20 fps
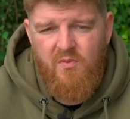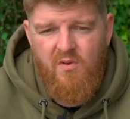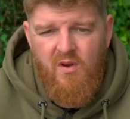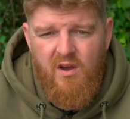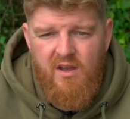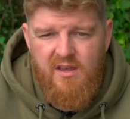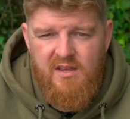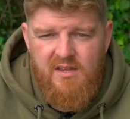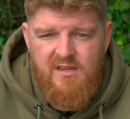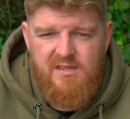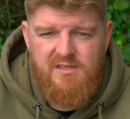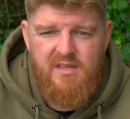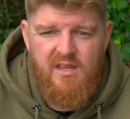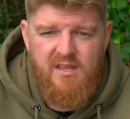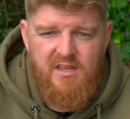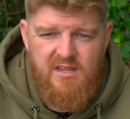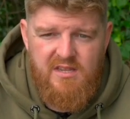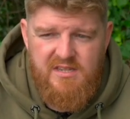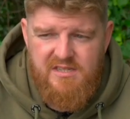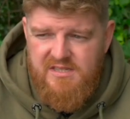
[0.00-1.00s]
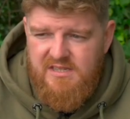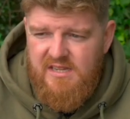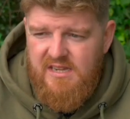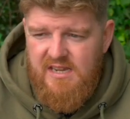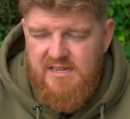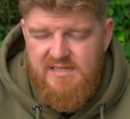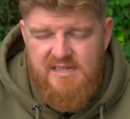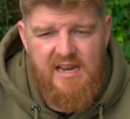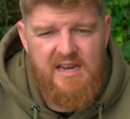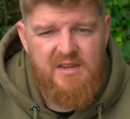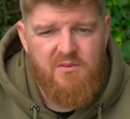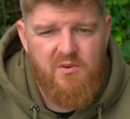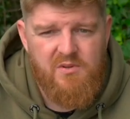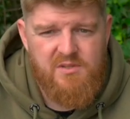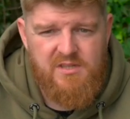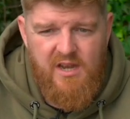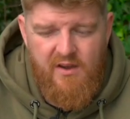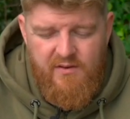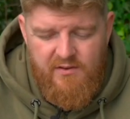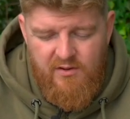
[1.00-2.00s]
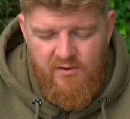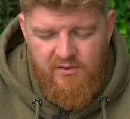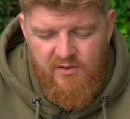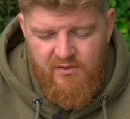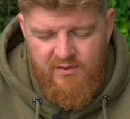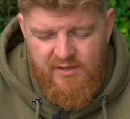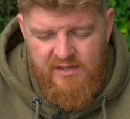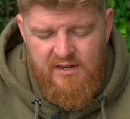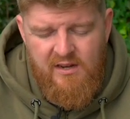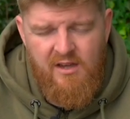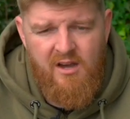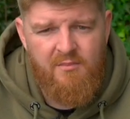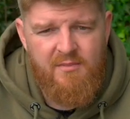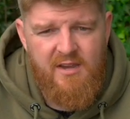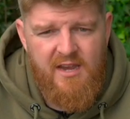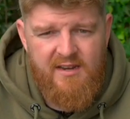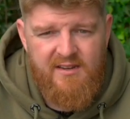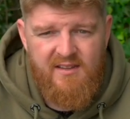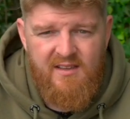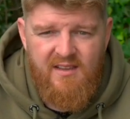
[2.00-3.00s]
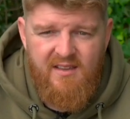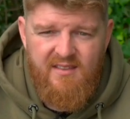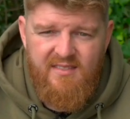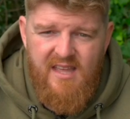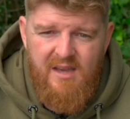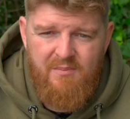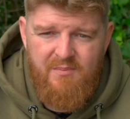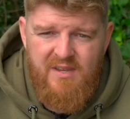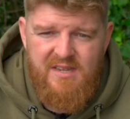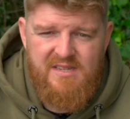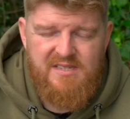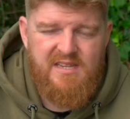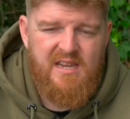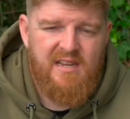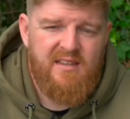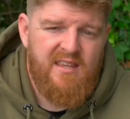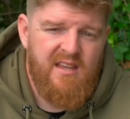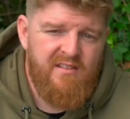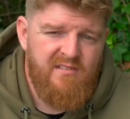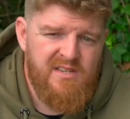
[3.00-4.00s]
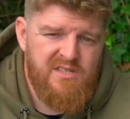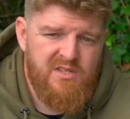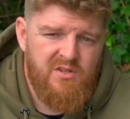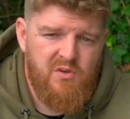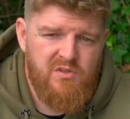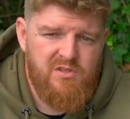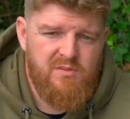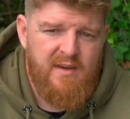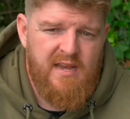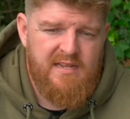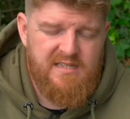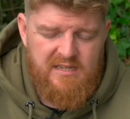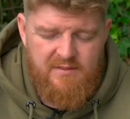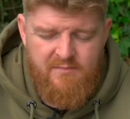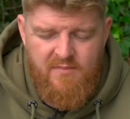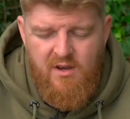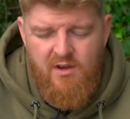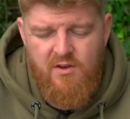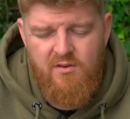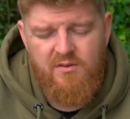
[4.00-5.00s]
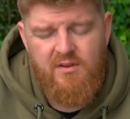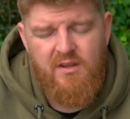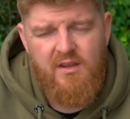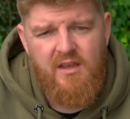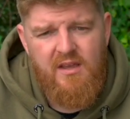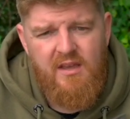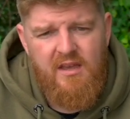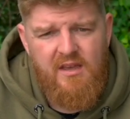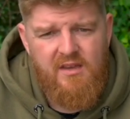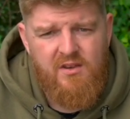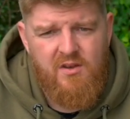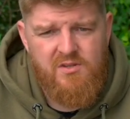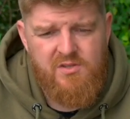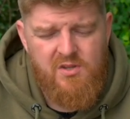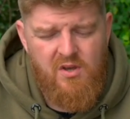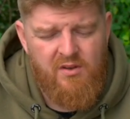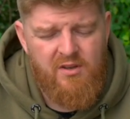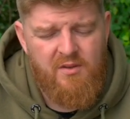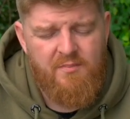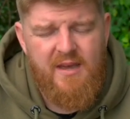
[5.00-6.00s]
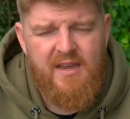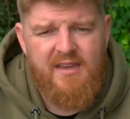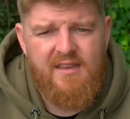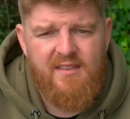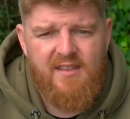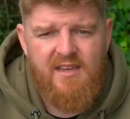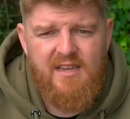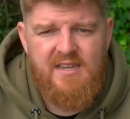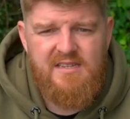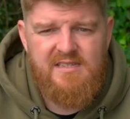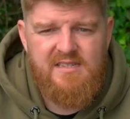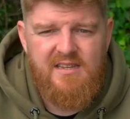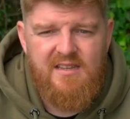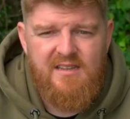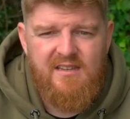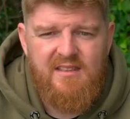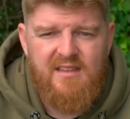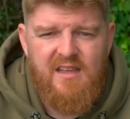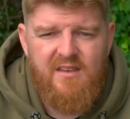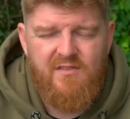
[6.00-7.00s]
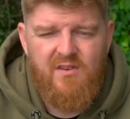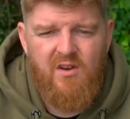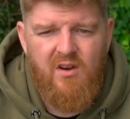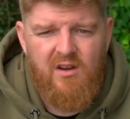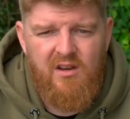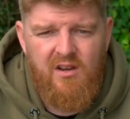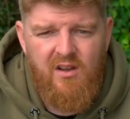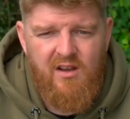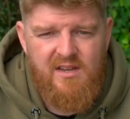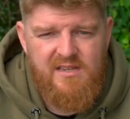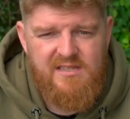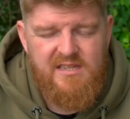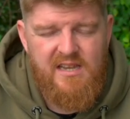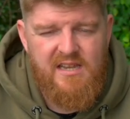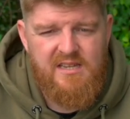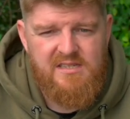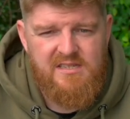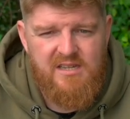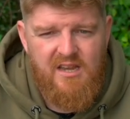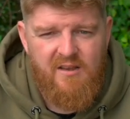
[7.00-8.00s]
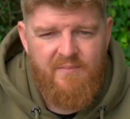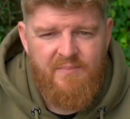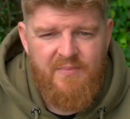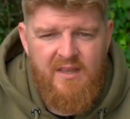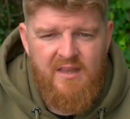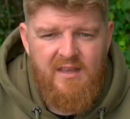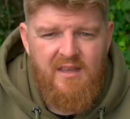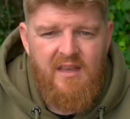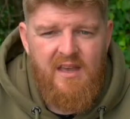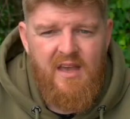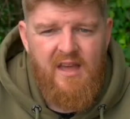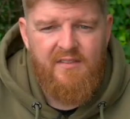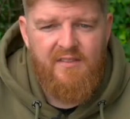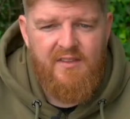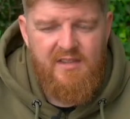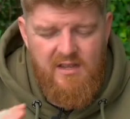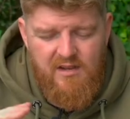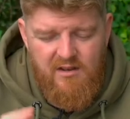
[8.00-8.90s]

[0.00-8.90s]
bright so that you can see exactly what's going on on the alarm head. That being said, there is an automatic mode because on the back of these, they've got a light sensor and the